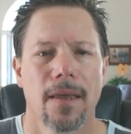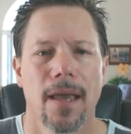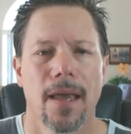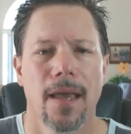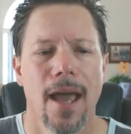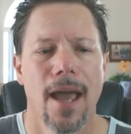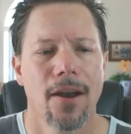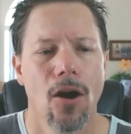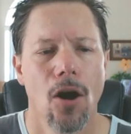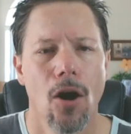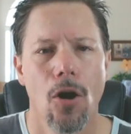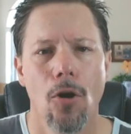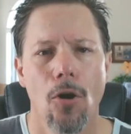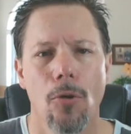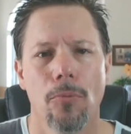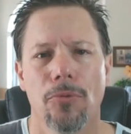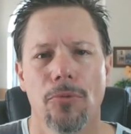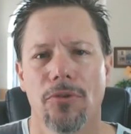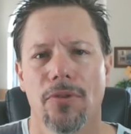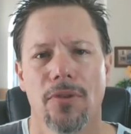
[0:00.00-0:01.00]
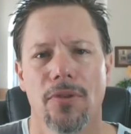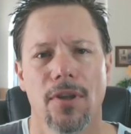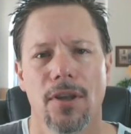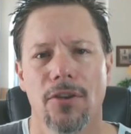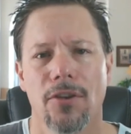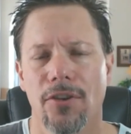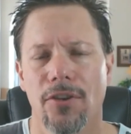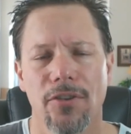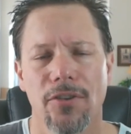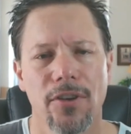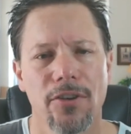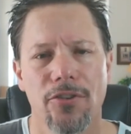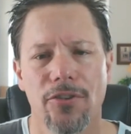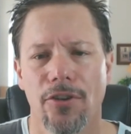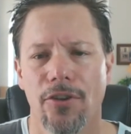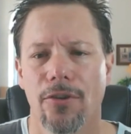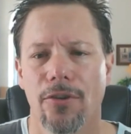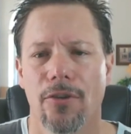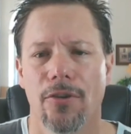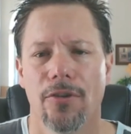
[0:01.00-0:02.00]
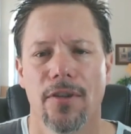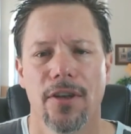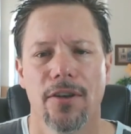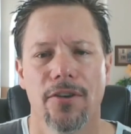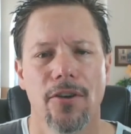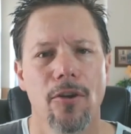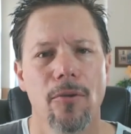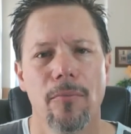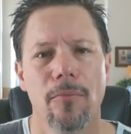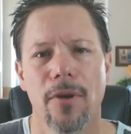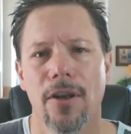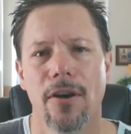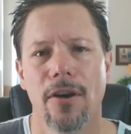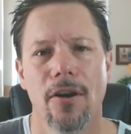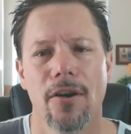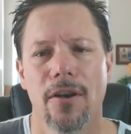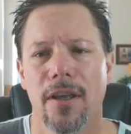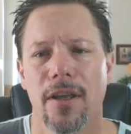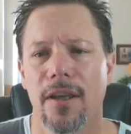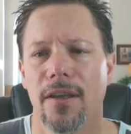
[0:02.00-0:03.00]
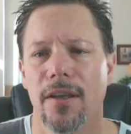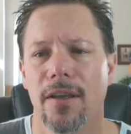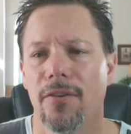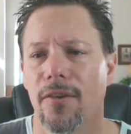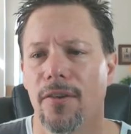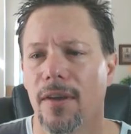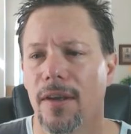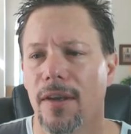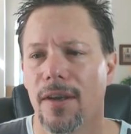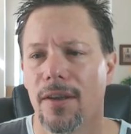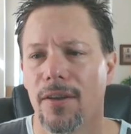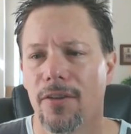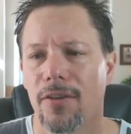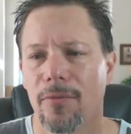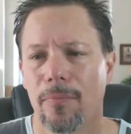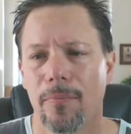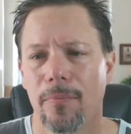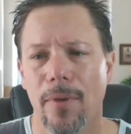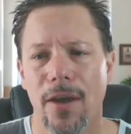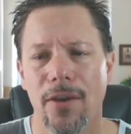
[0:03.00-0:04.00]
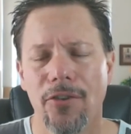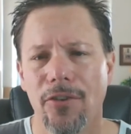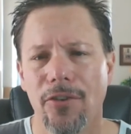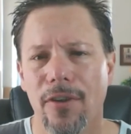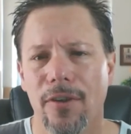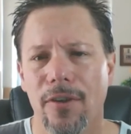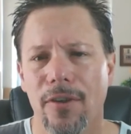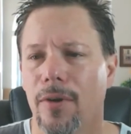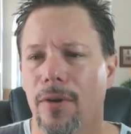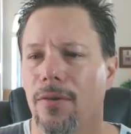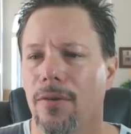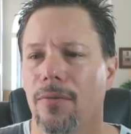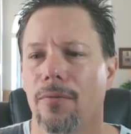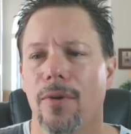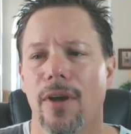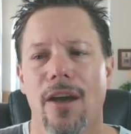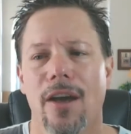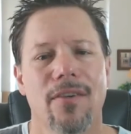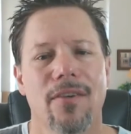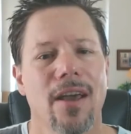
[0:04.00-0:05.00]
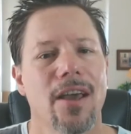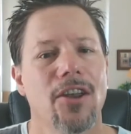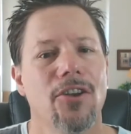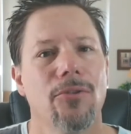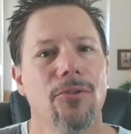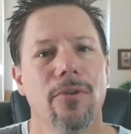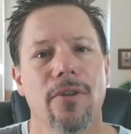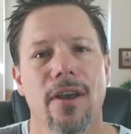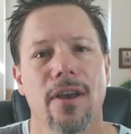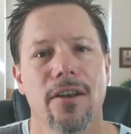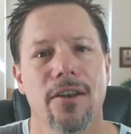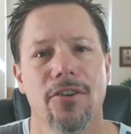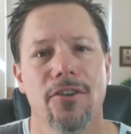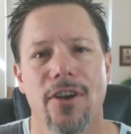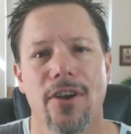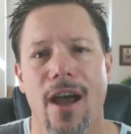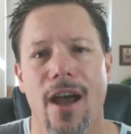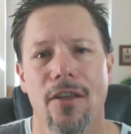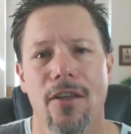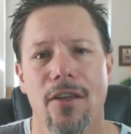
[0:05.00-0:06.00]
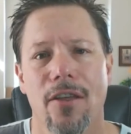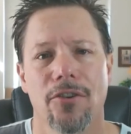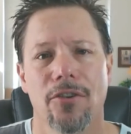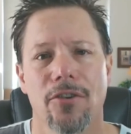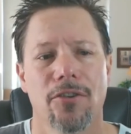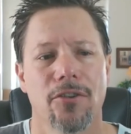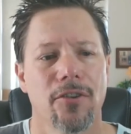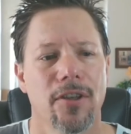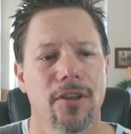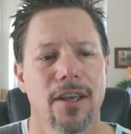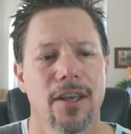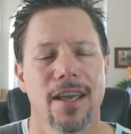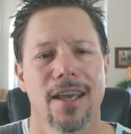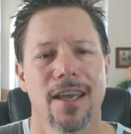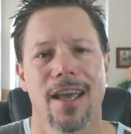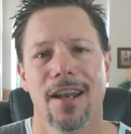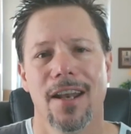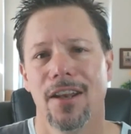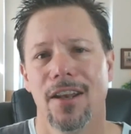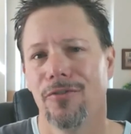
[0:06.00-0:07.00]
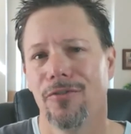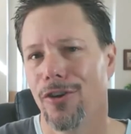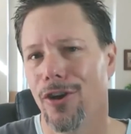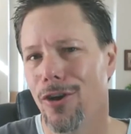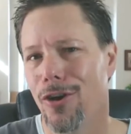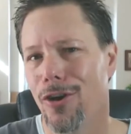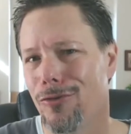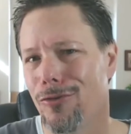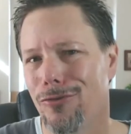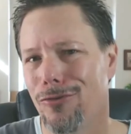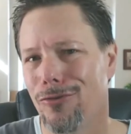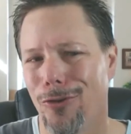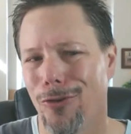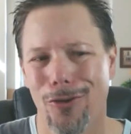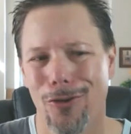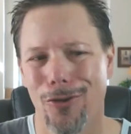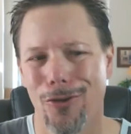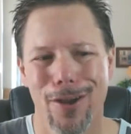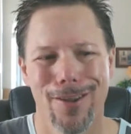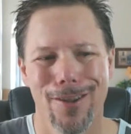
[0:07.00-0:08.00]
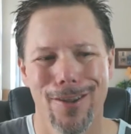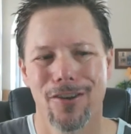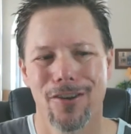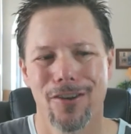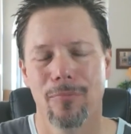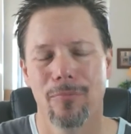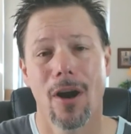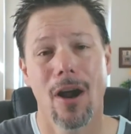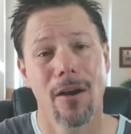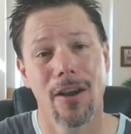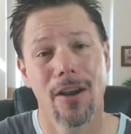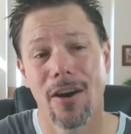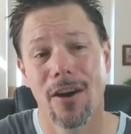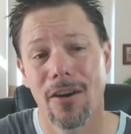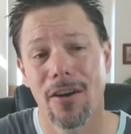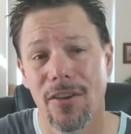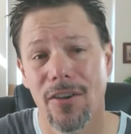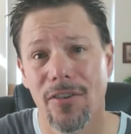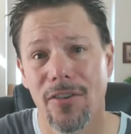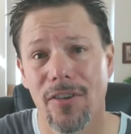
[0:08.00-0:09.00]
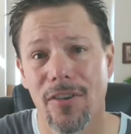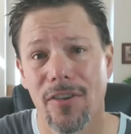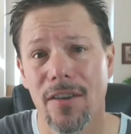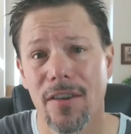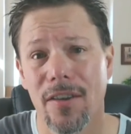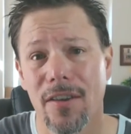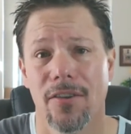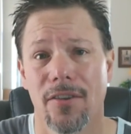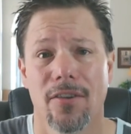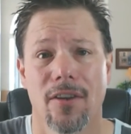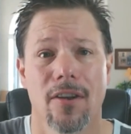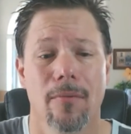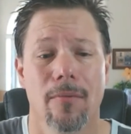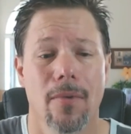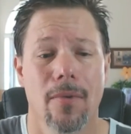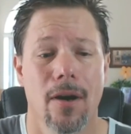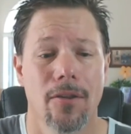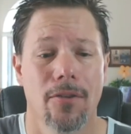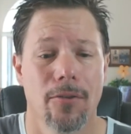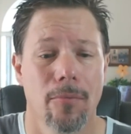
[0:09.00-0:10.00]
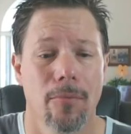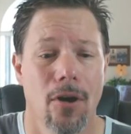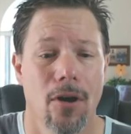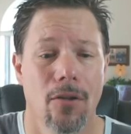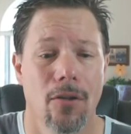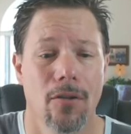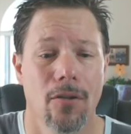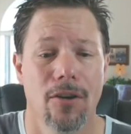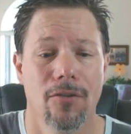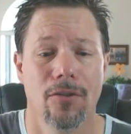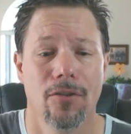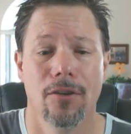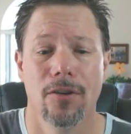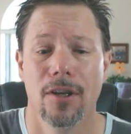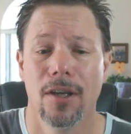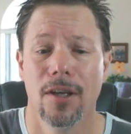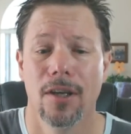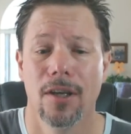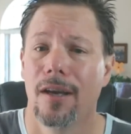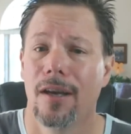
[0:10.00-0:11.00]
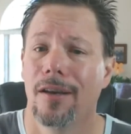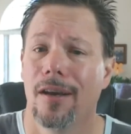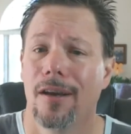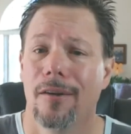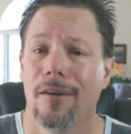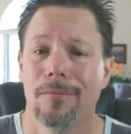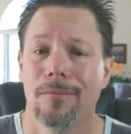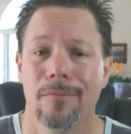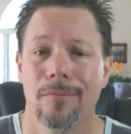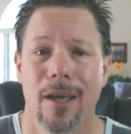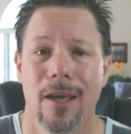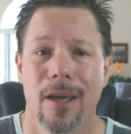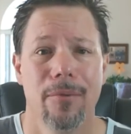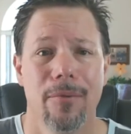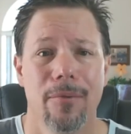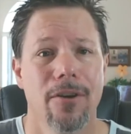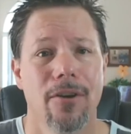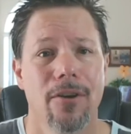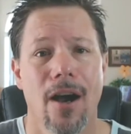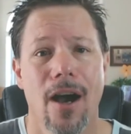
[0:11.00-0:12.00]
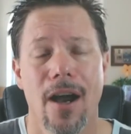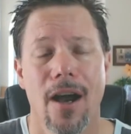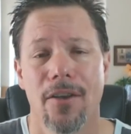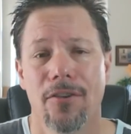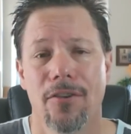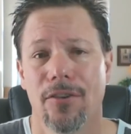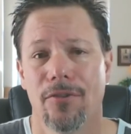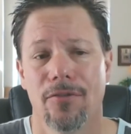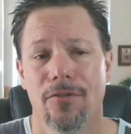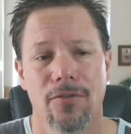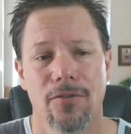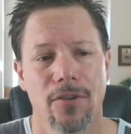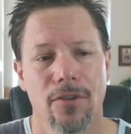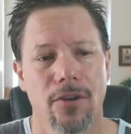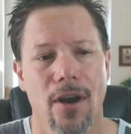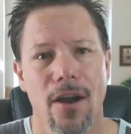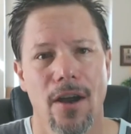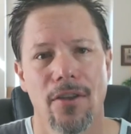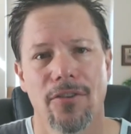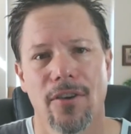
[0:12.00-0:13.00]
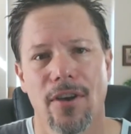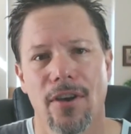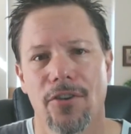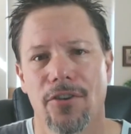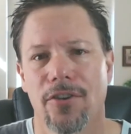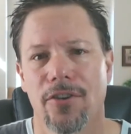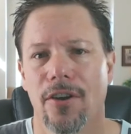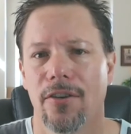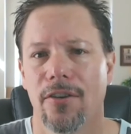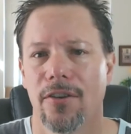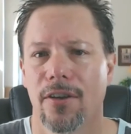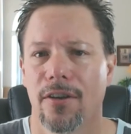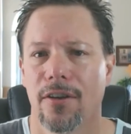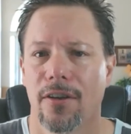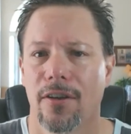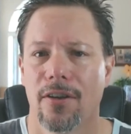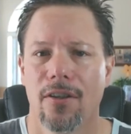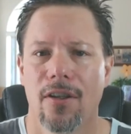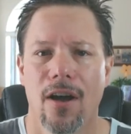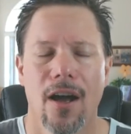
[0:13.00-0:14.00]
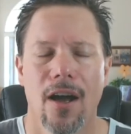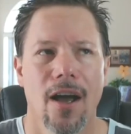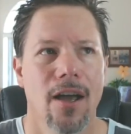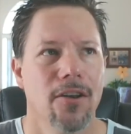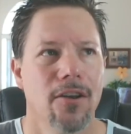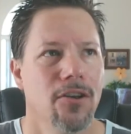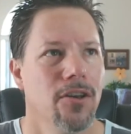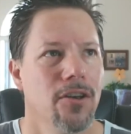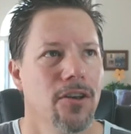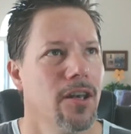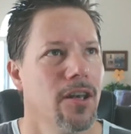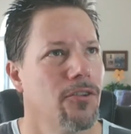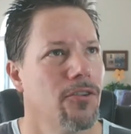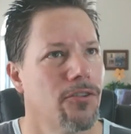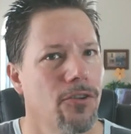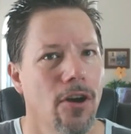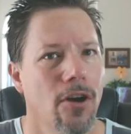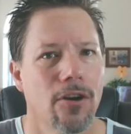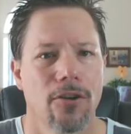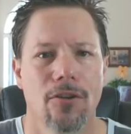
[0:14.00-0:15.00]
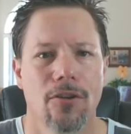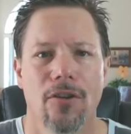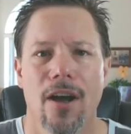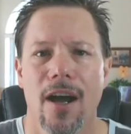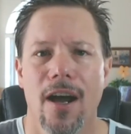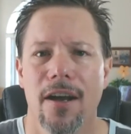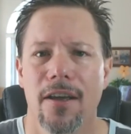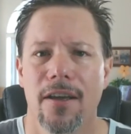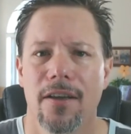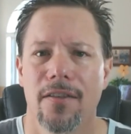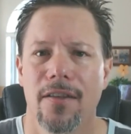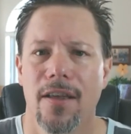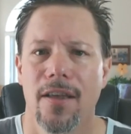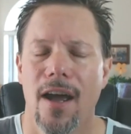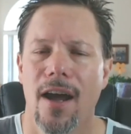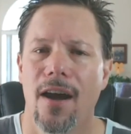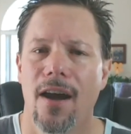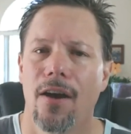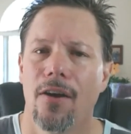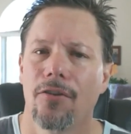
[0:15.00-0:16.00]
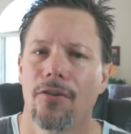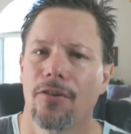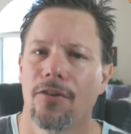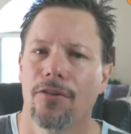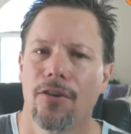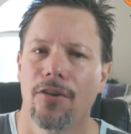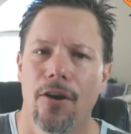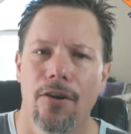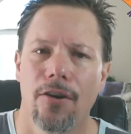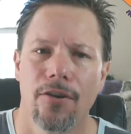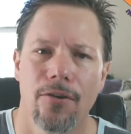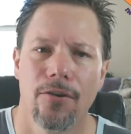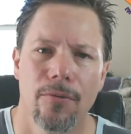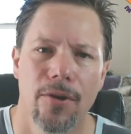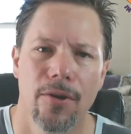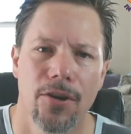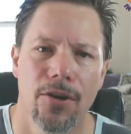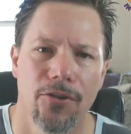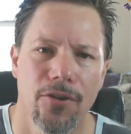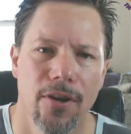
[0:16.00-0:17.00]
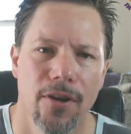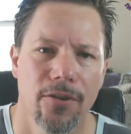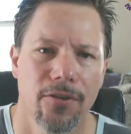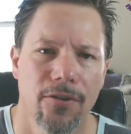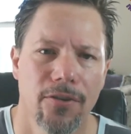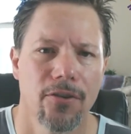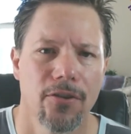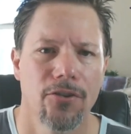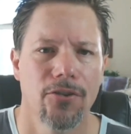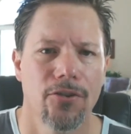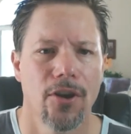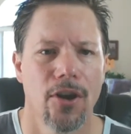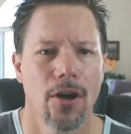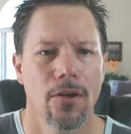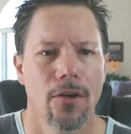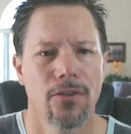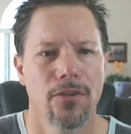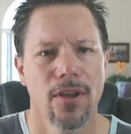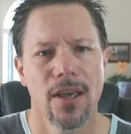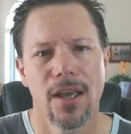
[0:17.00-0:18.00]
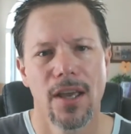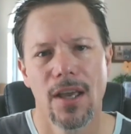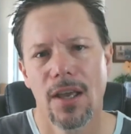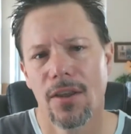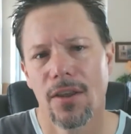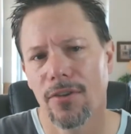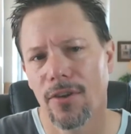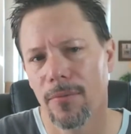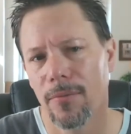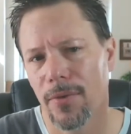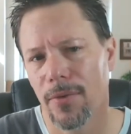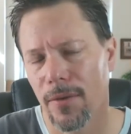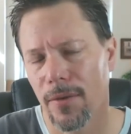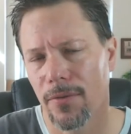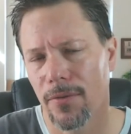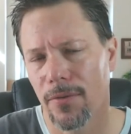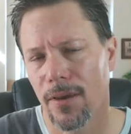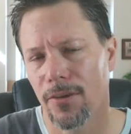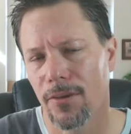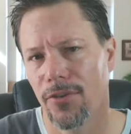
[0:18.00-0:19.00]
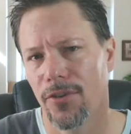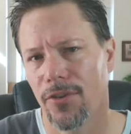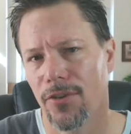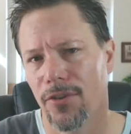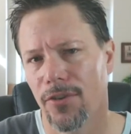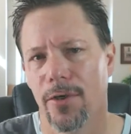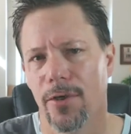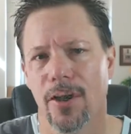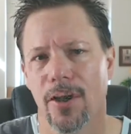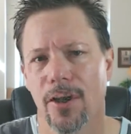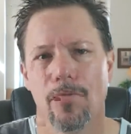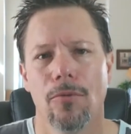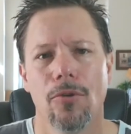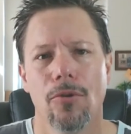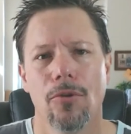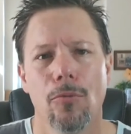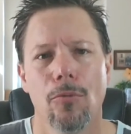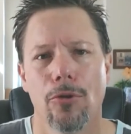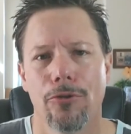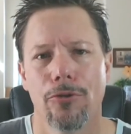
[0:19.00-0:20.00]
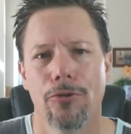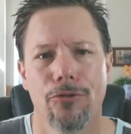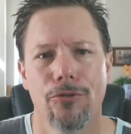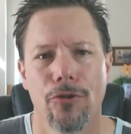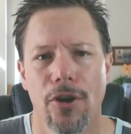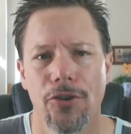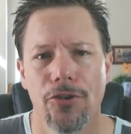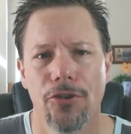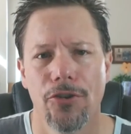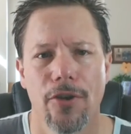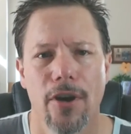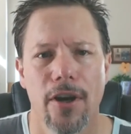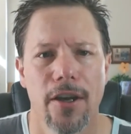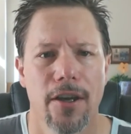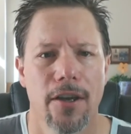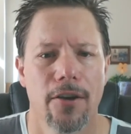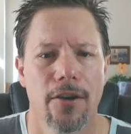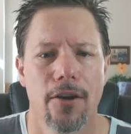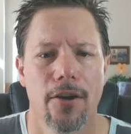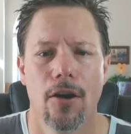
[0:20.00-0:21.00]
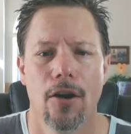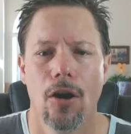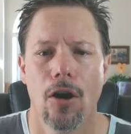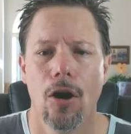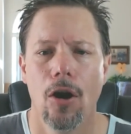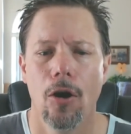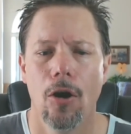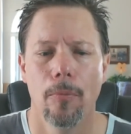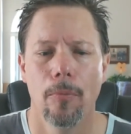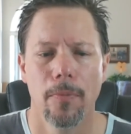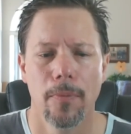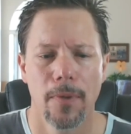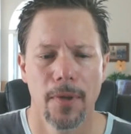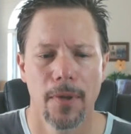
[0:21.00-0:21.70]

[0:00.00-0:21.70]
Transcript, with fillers: And homes, and just in general, they don't meet our needs, especially when we have age-related challenges. And if you're over forty, then you've probably already seen this on a small level. Um, maybe your eyes have, your eyesight starting to decline, you need stronger lighting in the house, it's harder to reach things on shelves. Sometimes things just become a little more frustrating in our home.